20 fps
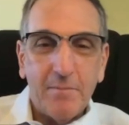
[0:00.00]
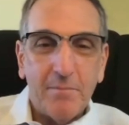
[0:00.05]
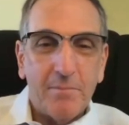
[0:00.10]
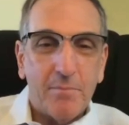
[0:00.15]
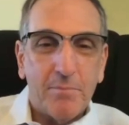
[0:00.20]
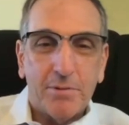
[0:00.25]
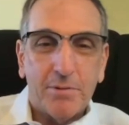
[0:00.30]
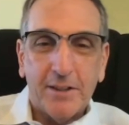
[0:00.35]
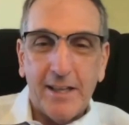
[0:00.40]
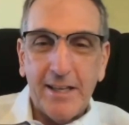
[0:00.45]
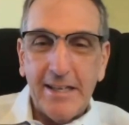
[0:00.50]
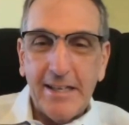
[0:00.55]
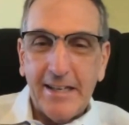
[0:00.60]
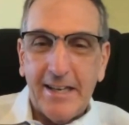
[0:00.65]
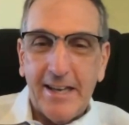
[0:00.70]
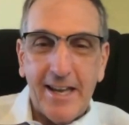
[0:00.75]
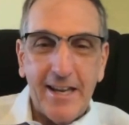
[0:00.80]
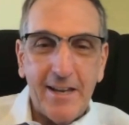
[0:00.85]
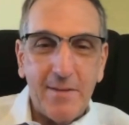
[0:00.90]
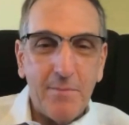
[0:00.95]
play a
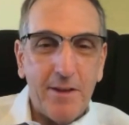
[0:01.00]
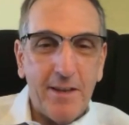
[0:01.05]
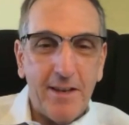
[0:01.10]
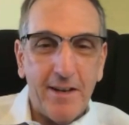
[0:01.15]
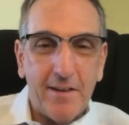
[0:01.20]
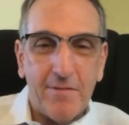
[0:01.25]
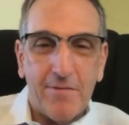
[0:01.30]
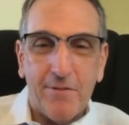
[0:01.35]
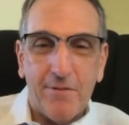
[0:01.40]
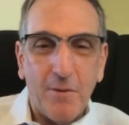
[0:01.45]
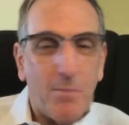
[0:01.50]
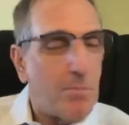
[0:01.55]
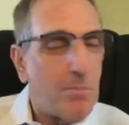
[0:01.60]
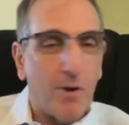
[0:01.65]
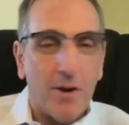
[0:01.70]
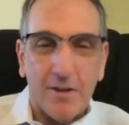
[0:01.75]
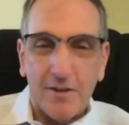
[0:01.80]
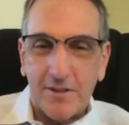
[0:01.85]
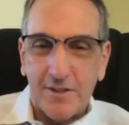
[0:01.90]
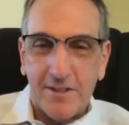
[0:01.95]
game in a
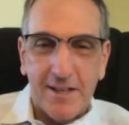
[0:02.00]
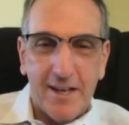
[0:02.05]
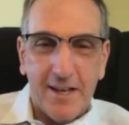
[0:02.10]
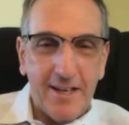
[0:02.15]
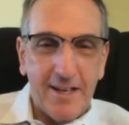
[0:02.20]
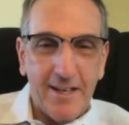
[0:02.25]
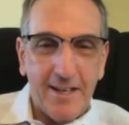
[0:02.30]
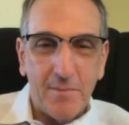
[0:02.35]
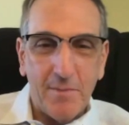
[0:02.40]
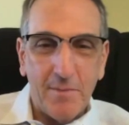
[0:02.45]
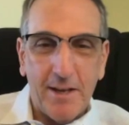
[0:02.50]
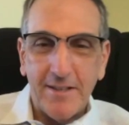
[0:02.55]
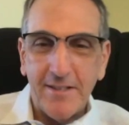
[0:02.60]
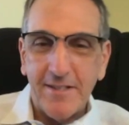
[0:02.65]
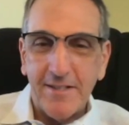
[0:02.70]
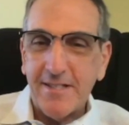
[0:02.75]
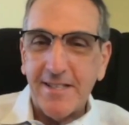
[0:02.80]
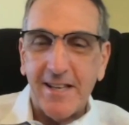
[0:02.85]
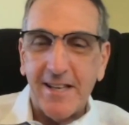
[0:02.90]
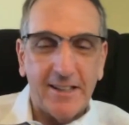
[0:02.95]
football stadium and
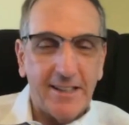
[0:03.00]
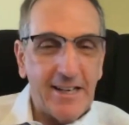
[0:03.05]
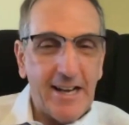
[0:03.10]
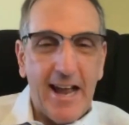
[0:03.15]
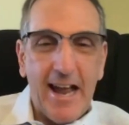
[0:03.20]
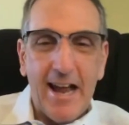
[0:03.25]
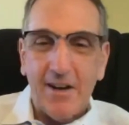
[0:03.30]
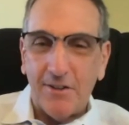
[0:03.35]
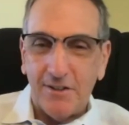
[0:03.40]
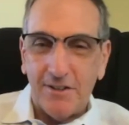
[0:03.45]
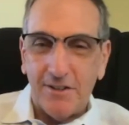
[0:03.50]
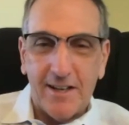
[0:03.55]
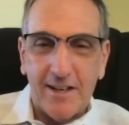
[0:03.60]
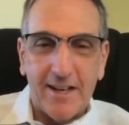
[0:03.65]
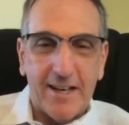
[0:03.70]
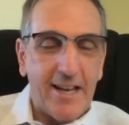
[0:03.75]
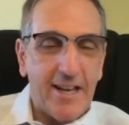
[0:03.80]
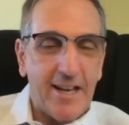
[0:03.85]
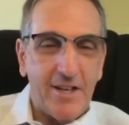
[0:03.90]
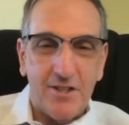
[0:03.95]
sell it out
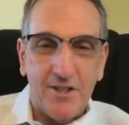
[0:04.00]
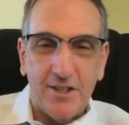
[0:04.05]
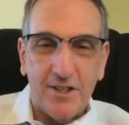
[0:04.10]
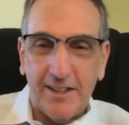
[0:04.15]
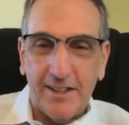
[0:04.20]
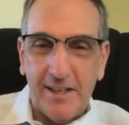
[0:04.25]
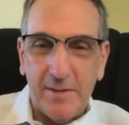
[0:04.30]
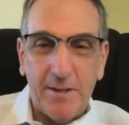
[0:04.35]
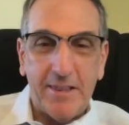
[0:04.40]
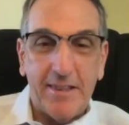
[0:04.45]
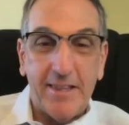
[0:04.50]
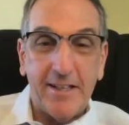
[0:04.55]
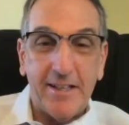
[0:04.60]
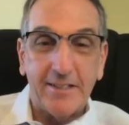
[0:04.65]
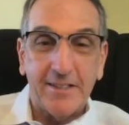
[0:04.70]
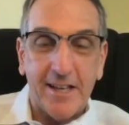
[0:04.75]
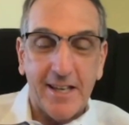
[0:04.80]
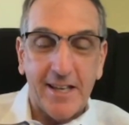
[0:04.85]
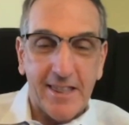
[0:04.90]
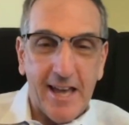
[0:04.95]
occasionally. I mean, things
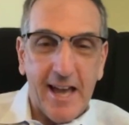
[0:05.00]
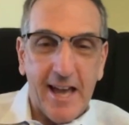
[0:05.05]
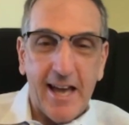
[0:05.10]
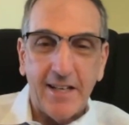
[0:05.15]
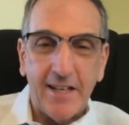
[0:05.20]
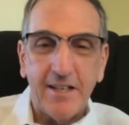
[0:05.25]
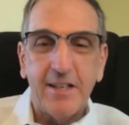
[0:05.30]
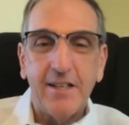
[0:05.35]
like that.